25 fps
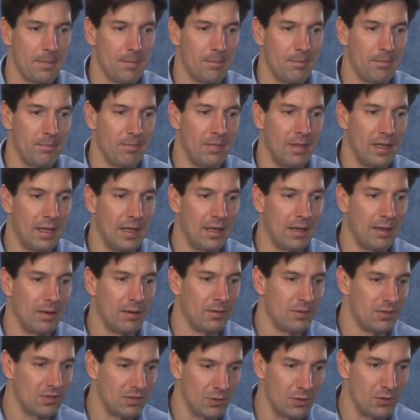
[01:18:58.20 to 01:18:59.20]

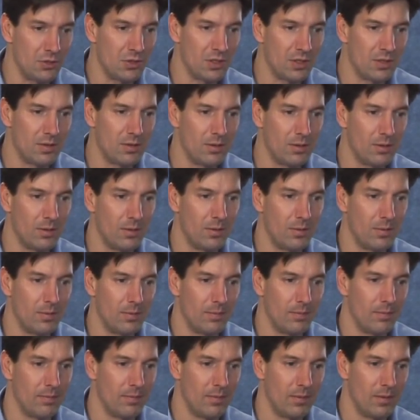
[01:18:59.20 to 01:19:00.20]
the solution
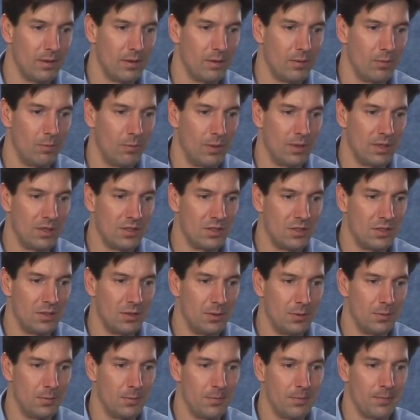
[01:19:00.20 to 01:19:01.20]
was
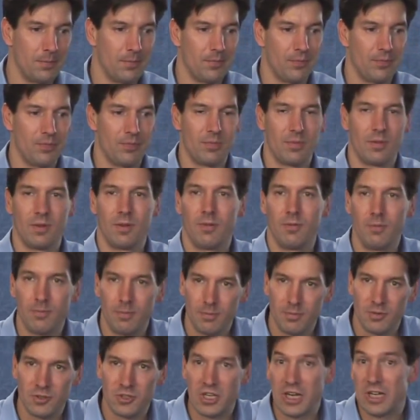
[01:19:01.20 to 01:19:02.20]
to
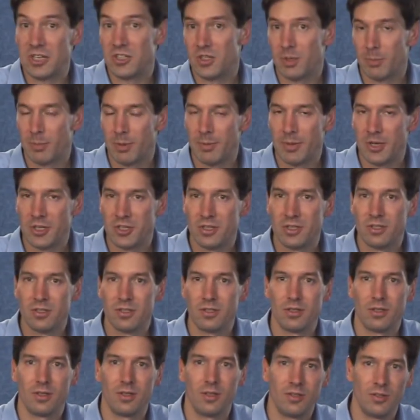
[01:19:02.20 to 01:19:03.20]
change the
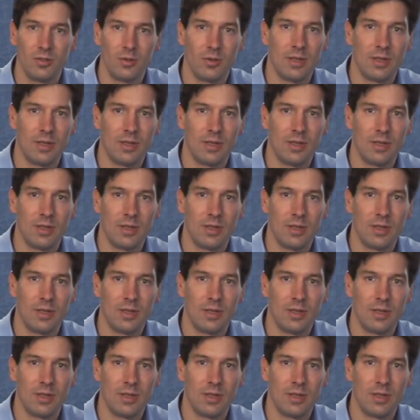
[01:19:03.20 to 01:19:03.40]
permissions to